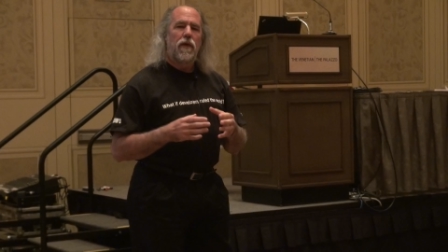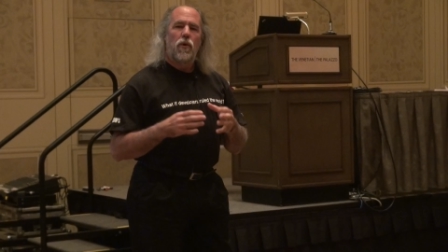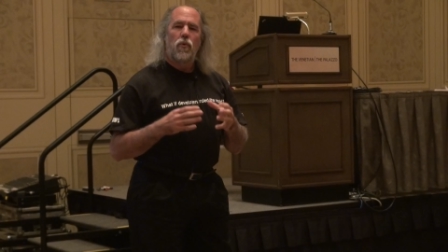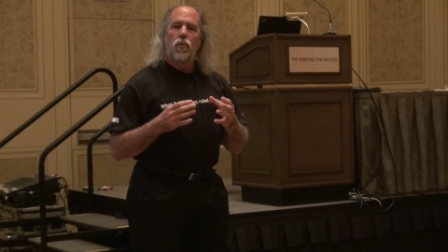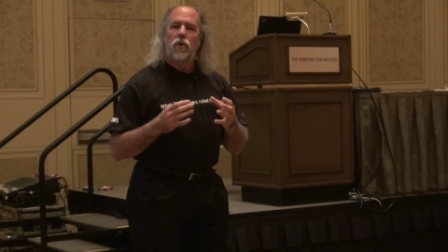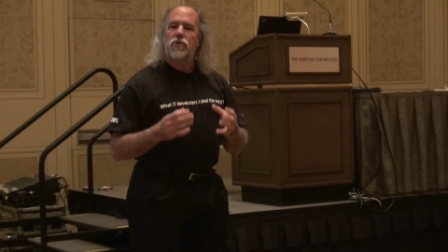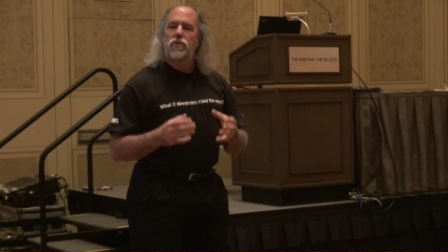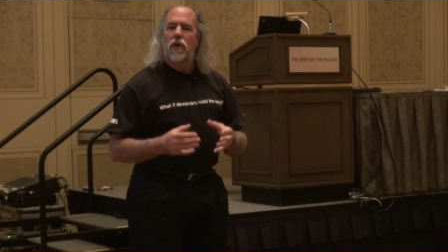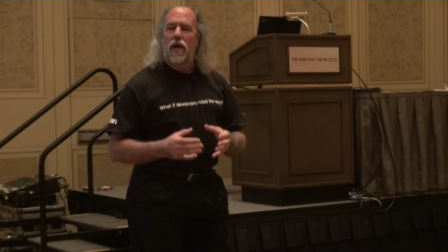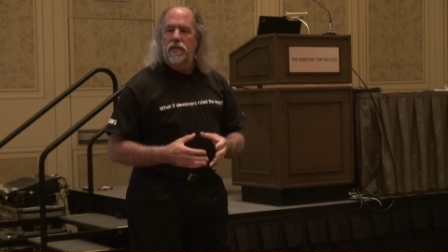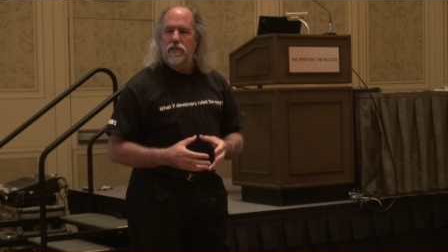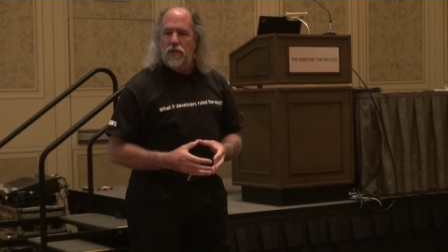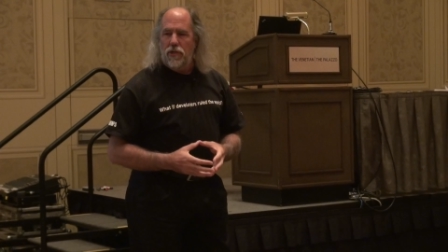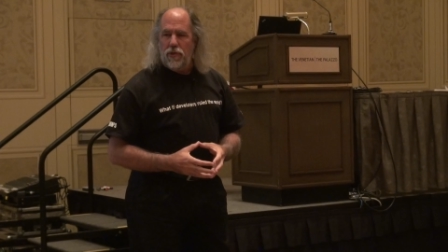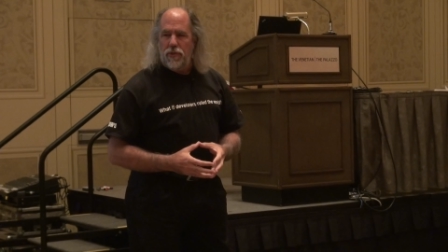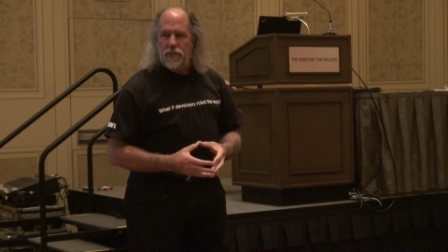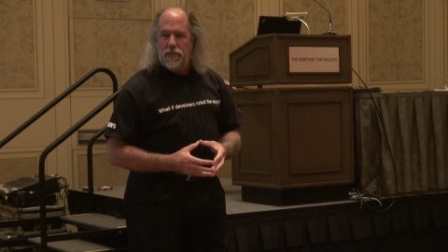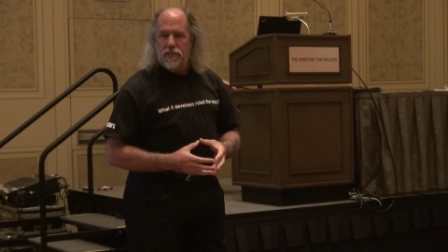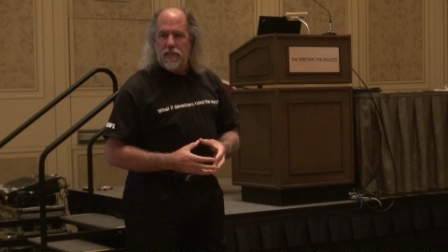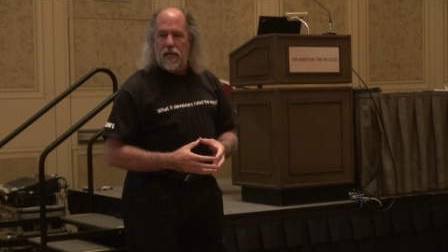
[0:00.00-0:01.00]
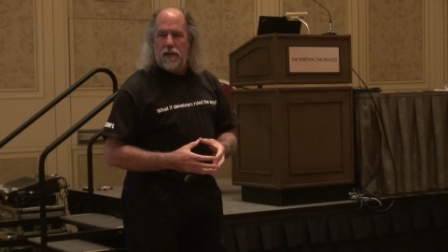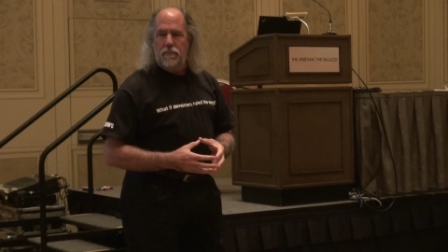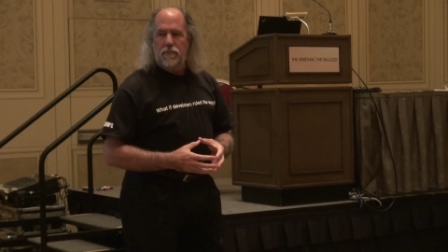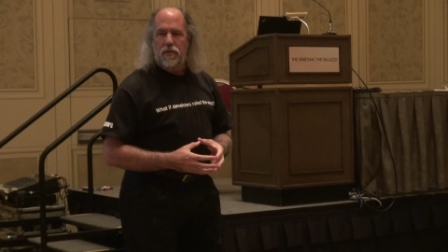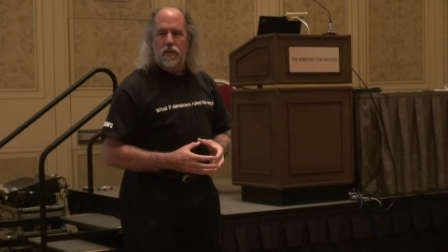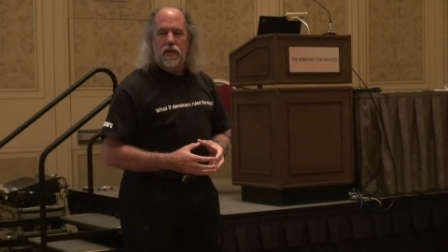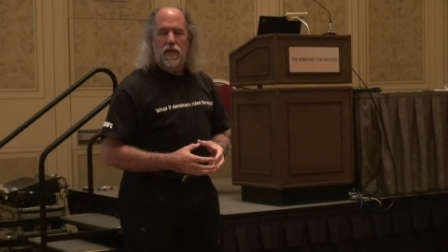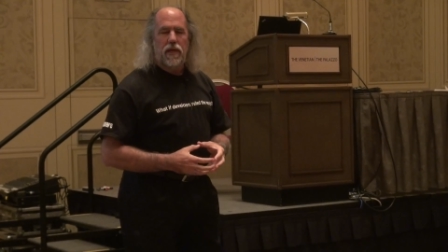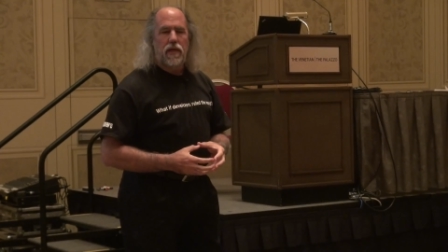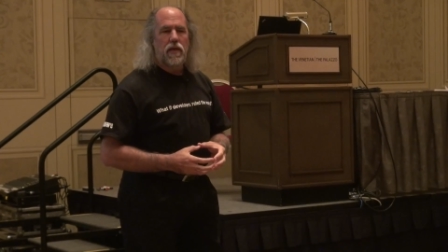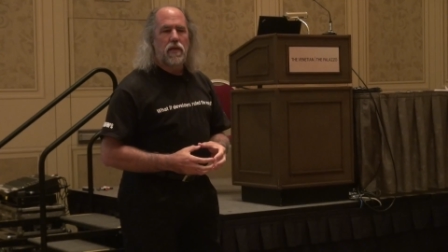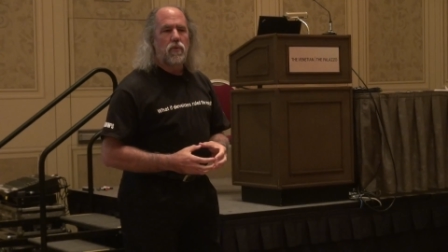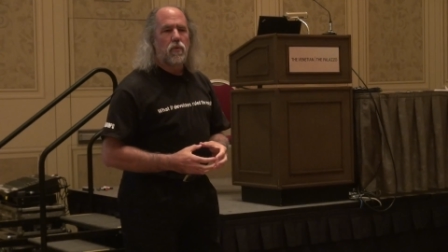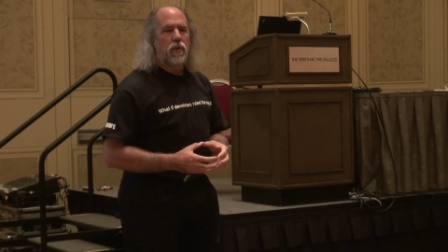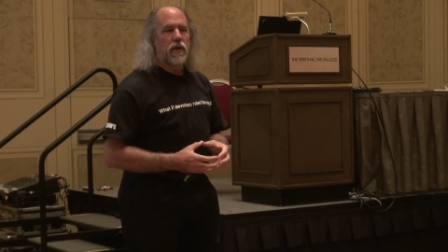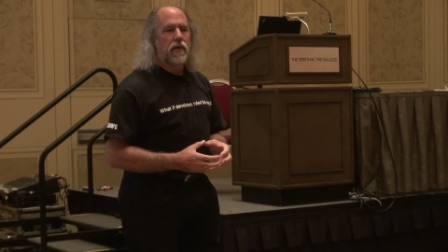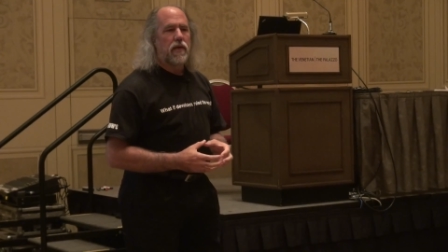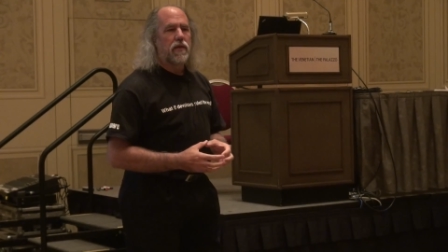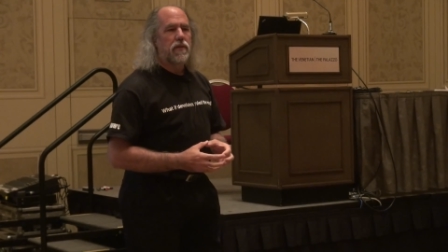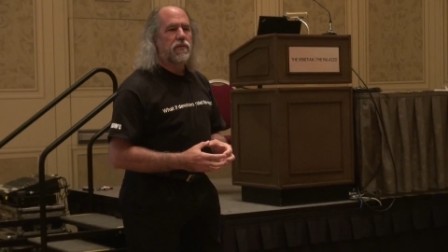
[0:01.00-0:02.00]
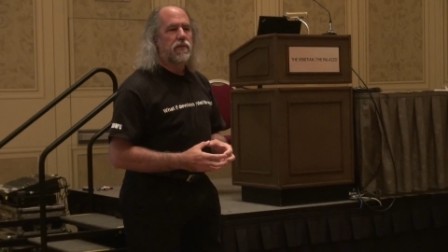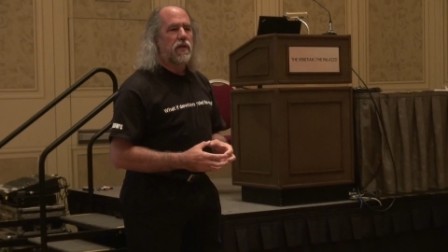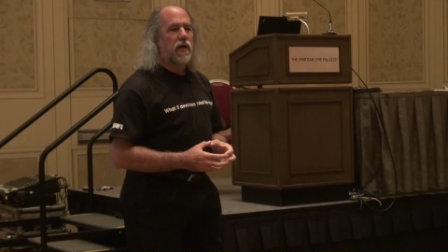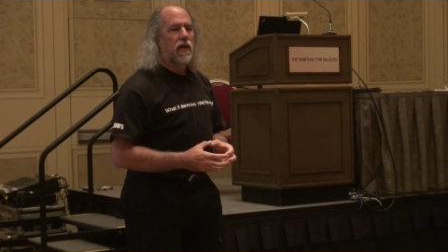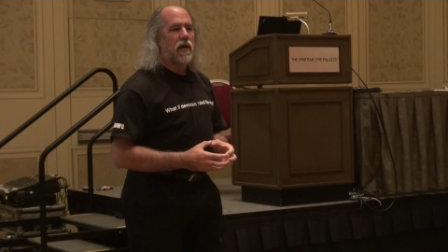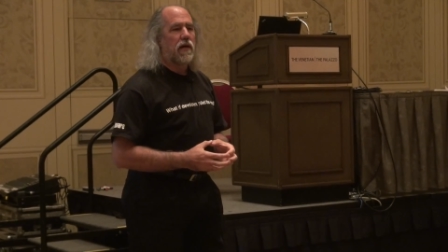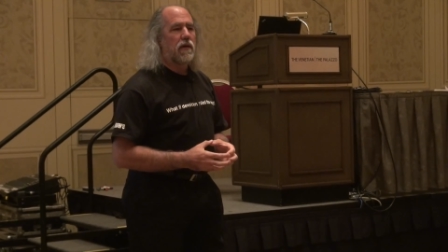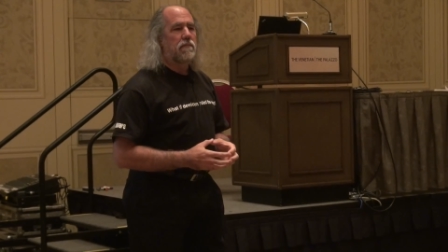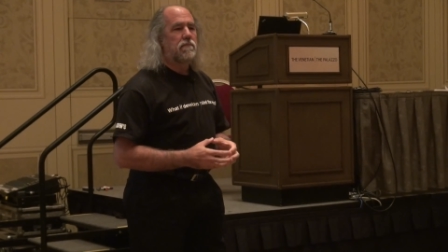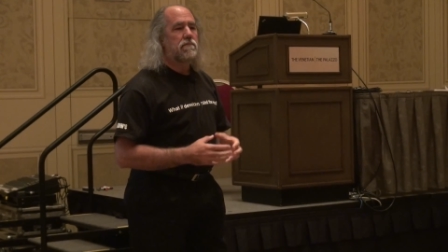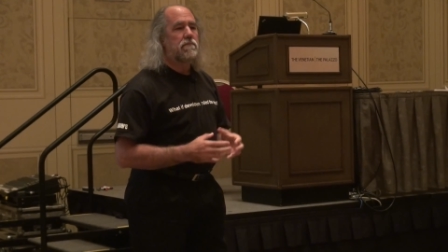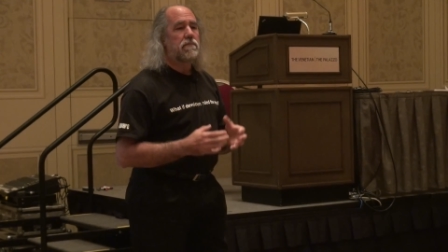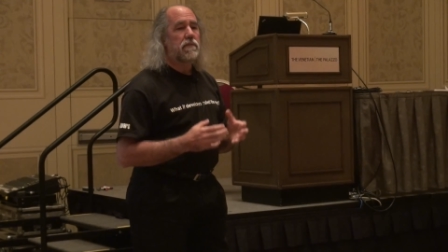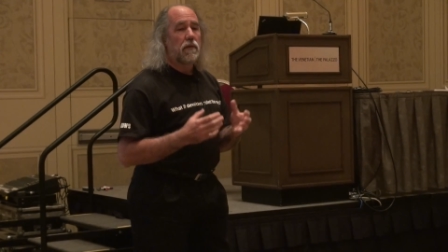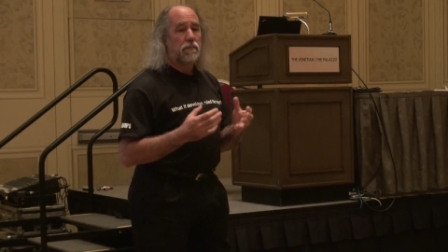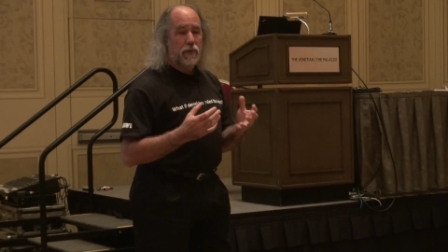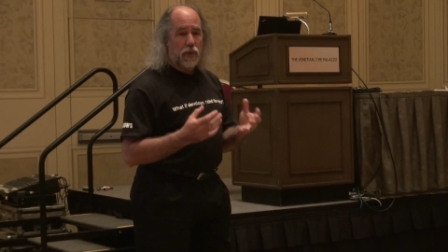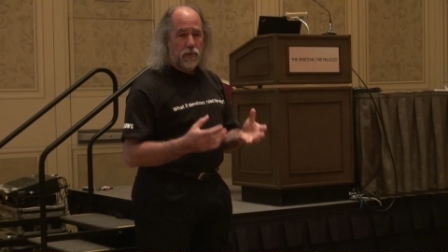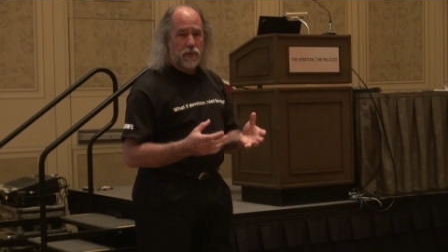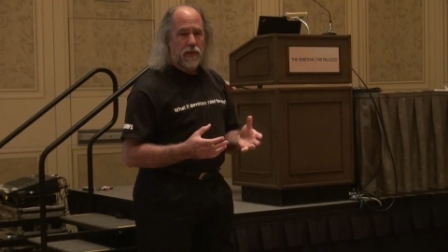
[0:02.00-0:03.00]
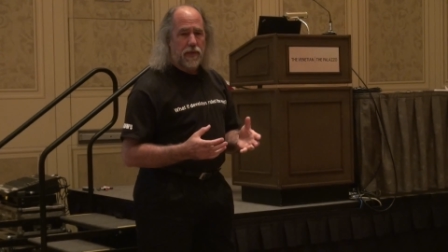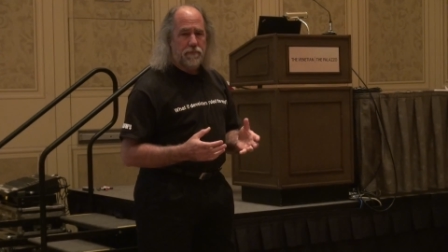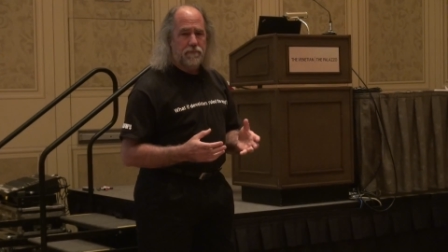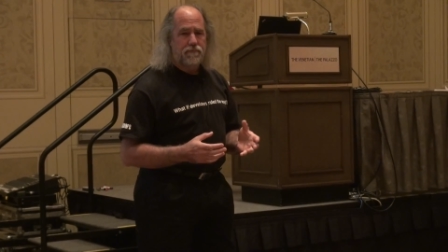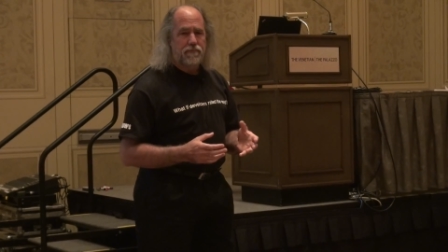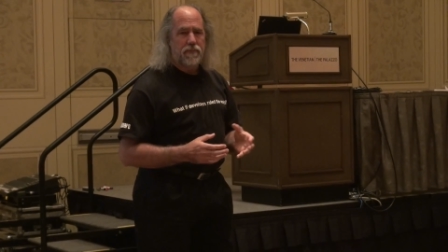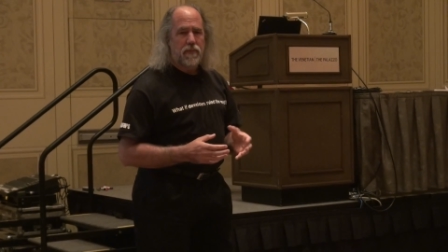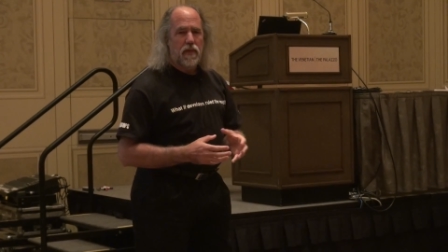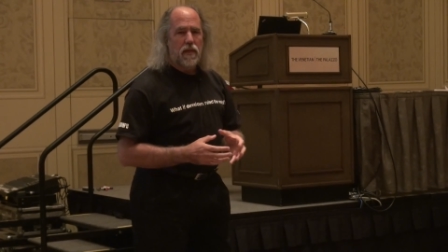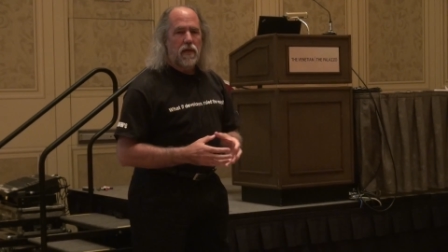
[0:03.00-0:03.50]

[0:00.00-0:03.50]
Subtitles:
We're trying to do the same thing with computing.